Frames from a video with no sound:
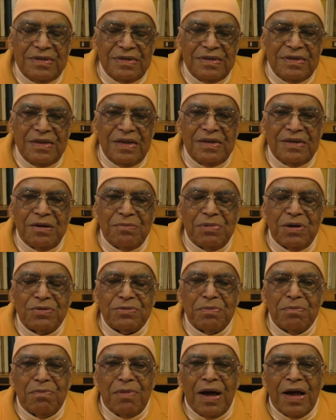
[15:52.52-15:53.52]
then
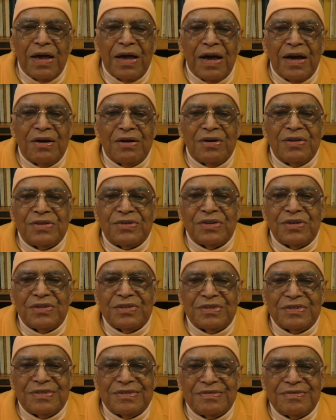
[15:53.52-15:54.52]
about Maya
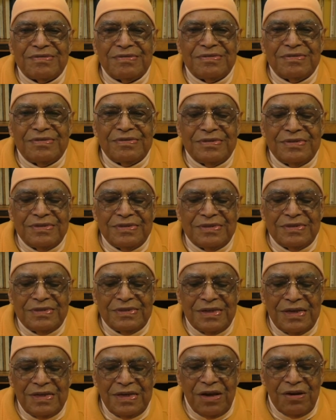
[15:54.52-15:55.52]
also,
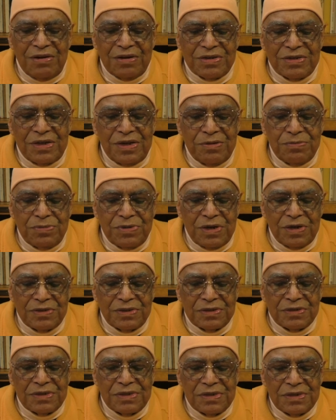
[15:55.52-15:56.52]
in our
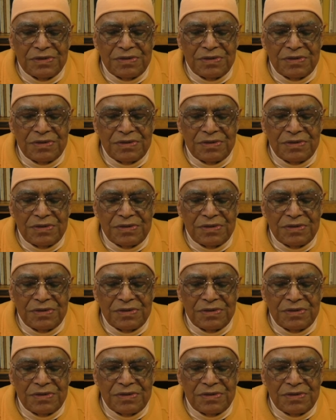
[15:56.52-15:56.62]
scriptures,